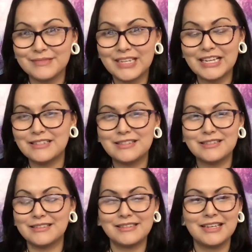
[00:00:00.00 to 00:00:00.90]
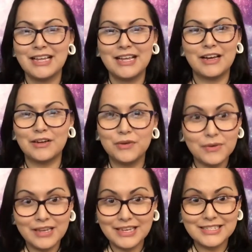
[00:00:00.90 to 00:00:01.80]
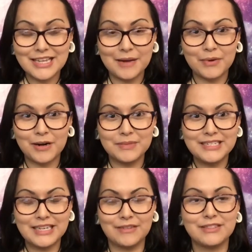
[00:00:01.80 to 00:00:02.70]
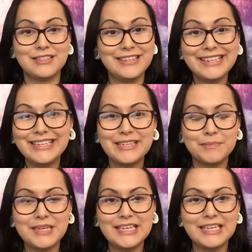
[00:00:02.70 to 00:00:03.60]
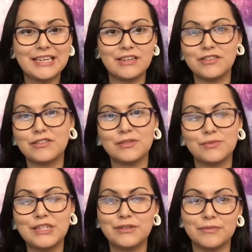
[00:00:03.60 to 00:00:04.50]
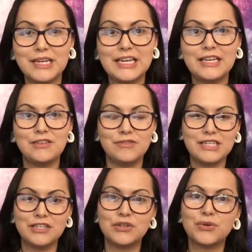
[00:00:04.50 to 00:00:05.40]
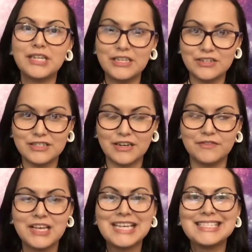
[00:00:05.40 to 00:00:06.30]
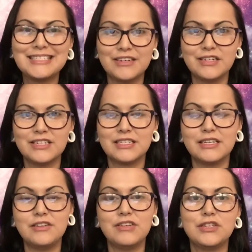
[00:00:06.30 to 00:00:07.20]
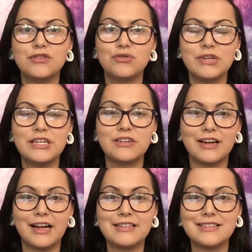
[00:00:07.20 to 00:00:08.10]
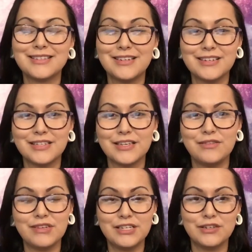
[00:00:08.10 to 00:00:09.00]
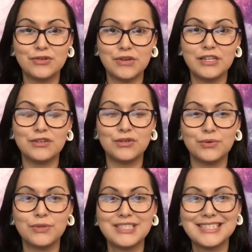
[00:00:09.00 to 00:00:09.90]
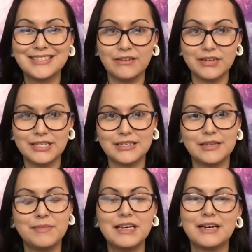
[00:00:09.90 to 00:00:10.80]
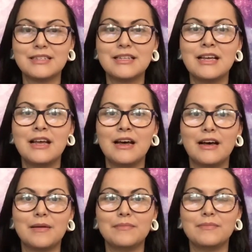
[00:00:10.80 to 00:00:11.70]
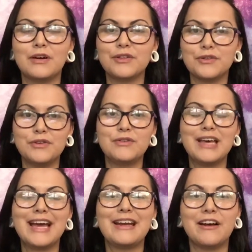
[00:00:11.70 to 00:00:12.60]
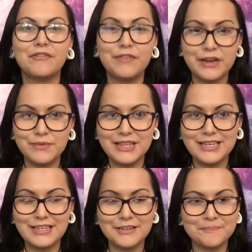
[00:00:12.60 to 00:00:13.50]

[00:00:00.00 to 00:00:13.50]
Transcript: As annoying as that probably sounds, you need to be an adult when you're reading. You need to treat yourself seriously. You need to treat your guides seriously. You need to treat your tools seriously, because although you can have fun with it,